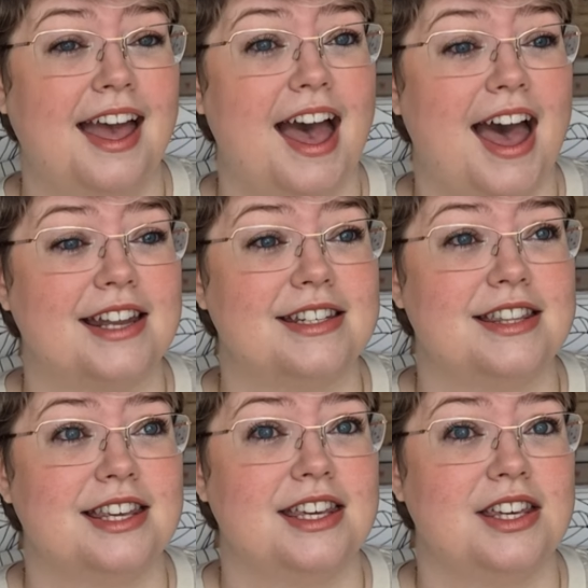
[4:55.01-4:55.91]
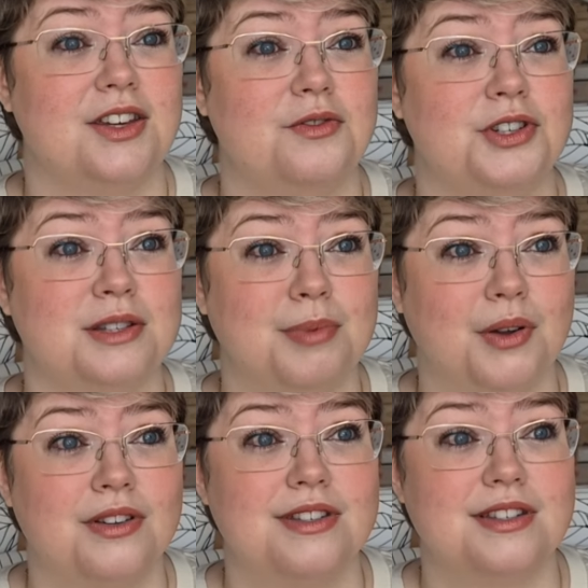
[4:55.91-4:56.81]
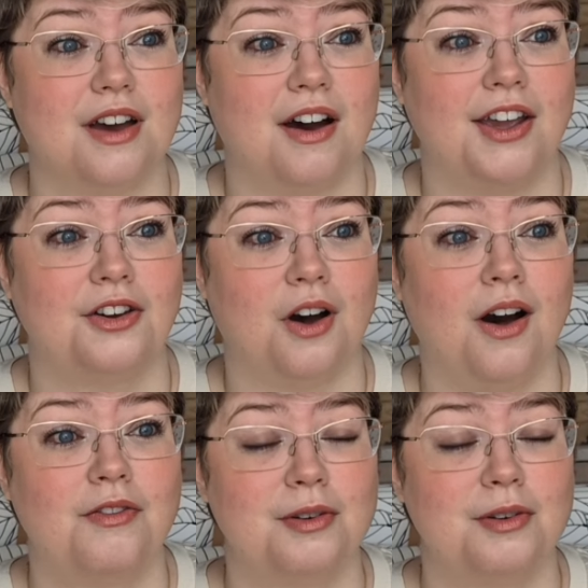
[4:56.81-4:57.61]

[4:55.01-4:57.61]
And the response I got